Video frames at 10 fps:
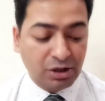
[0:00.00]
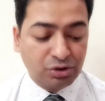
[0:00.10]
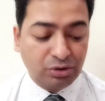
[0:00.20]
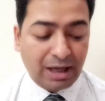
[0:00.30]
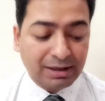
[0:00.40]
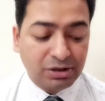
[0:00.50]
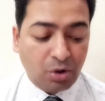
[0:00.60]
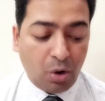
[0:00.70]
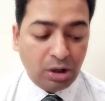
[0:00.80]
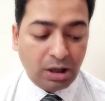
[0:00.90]
So that is
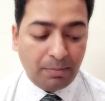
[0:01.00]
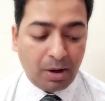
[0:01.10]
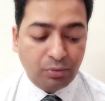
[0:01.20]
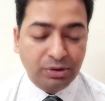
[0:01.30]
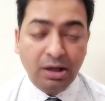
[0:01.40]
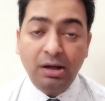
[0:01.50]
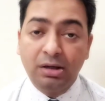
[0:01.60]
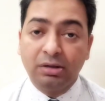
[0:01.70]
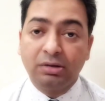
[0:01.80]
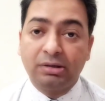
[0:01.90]
all about
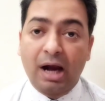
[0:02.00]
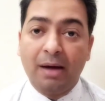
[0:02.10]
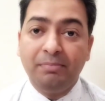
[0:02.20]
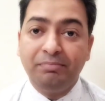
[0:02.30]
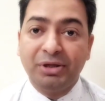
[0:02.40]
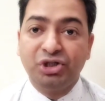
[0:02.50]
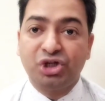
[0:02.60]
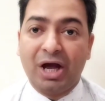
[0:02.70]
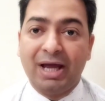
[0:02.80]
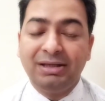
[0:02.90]
the Gram
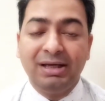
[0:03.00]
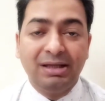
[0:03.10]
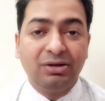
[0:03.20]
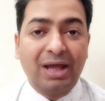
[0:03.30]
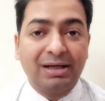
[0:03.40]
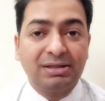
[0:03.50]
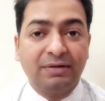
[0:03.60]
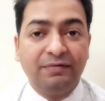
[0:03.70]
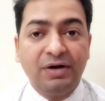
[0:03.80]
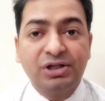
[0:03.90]
Panchayat. That is
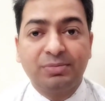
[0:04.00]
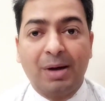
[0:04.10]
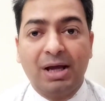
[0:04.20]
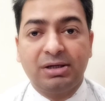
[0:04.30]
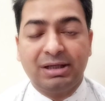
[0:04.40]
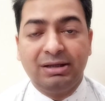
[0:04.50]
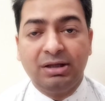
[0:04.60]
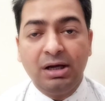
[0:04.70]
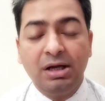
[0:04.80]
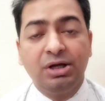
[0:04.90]
the first part in
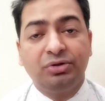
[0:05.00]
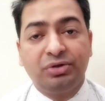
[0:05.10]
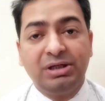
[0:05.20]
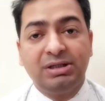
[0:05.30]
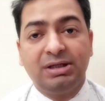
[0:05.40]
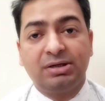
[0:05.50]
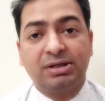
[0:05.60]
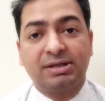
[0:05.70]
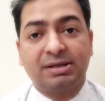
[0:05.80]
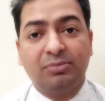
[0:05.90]
the three-tier
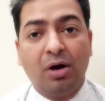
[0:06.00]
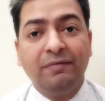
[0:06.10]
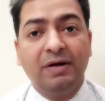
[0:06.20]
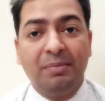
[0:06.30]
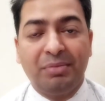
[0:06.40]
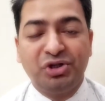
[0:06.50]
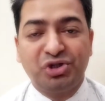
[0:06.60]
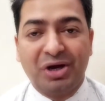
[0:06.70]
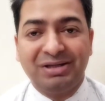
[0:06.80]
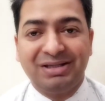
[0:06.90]
system of
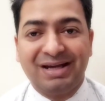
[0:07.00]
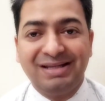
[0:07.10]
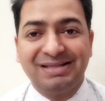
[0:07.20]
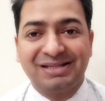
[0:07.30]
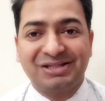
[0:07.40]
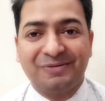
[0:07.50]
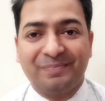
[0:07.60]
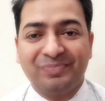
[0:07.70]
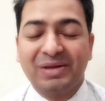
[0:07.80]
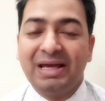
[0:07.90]
Panchayati Raj system.
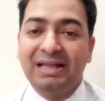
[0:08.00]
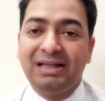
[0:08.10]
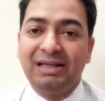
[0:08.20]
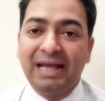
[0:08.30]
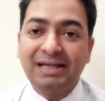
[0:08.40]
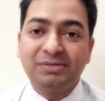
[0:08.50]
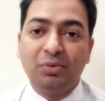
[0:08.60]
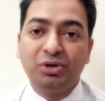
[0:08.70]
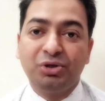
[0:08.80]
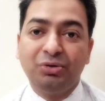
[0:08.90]
In the next
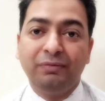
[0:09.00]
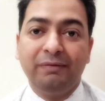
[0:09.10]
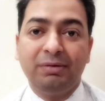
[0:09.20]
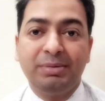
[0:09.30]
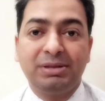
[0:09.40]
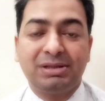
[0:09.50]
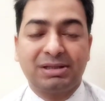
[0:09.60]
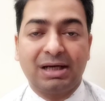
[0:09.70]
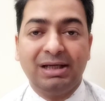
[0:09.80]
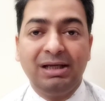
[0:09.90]
module, we will be
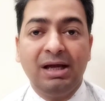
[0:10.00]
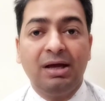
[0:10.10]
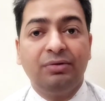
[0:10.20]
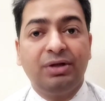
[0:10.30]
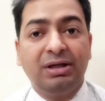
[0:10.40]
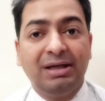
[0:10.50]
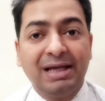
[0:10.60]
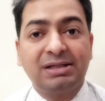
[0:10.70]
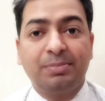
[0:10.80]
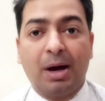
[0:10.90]
studying the
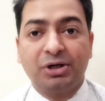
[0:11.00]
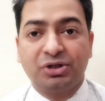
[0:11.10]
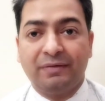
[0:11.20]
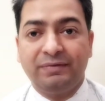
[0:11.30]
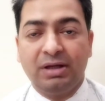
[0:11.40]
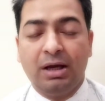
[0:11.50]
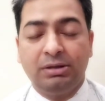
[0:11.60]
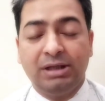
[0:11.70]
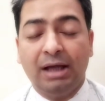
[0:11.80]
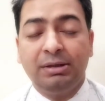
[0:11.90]
next parts of
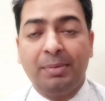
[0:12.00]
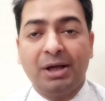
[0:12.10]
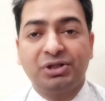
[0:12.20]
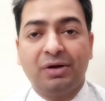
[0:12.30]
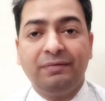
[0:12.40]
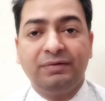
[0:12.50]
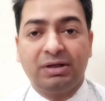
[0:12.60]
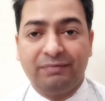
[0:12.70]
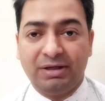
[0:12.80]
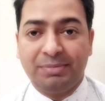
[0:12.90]
the other parts of the
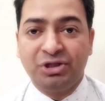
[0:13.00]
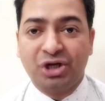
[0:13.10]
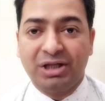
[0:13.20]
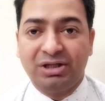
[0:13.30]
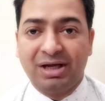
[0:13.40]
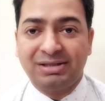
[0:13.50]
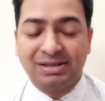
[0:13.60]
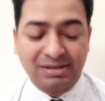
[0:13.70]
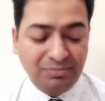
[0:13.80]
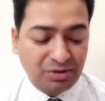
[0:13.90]
Panchayati Raj
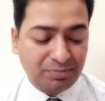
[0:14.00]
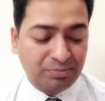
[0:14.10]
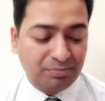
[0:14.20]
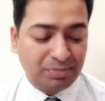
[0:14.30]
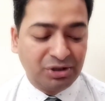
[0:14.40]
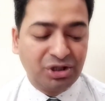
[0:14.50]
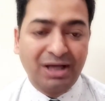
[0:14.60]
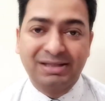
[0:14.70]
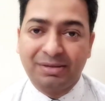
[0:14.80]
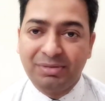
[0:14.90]
system, the
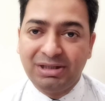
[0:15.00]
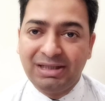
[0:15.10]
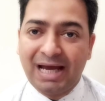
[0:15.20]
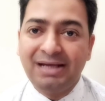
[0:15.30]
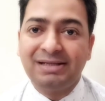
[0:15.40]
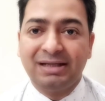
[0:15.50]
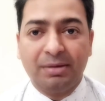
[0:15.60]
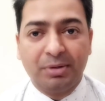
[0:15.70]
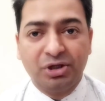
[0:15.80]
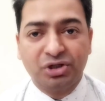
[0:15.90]
Panchayat Samiti and Zilla
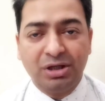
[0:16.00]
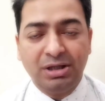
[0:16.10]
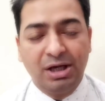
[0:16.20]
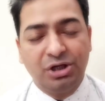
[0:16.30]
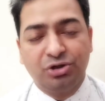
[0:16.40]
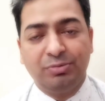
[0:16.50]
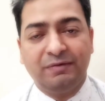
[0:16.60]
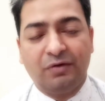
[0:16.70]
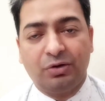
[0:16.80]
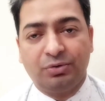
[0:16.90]
Parishad to be
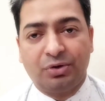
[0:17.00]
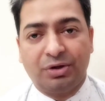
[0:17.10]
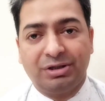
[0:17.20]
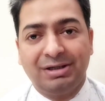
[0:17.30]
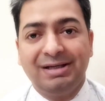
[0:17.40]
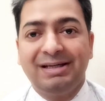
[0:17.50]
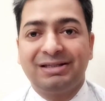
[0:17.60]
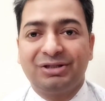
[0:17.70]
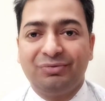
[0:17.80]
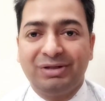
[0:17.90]
followed on.
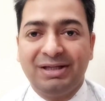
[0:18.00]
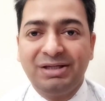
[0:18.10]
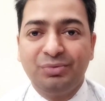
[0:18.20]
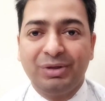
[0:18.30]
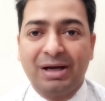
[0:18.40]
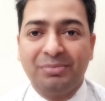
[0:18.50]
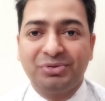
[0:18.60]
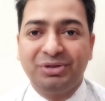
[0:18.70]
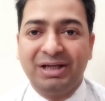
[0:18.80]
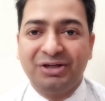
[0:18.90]
So with this, we come
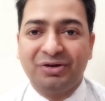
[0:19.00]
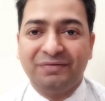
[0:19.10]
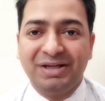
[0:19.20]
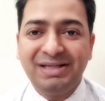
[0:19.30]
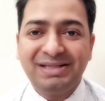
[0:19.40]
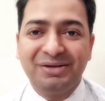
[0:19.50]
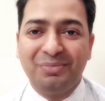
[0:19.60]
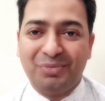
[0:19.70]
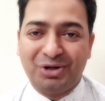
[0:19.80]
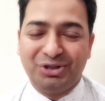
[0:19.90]
to the end of this
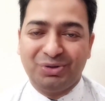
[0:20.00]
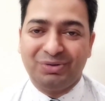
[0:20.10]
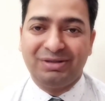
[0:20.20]
module.